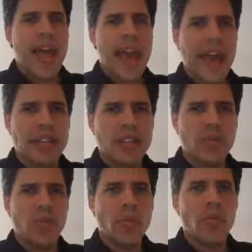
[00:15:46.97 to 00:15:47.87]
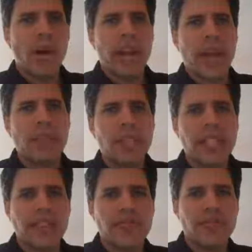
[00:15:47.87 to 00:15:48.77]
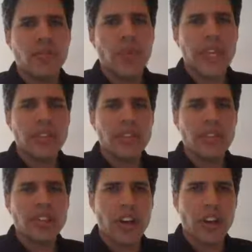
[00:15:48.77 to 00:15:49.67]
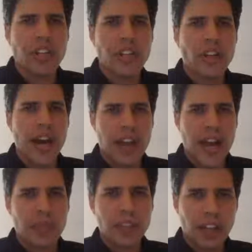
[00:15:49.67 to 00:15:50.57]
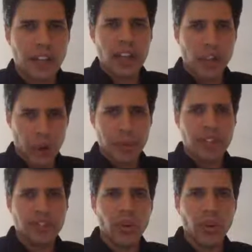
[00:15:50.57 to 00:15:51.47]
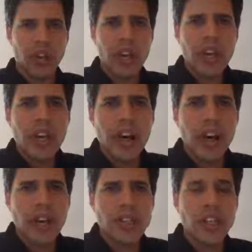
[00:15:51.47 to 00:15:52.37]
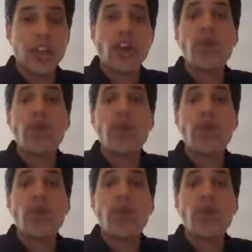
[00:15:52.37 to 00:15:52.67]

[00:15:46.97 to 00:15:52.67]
and what I believe we can do to solve it. So I would love to open the floor to your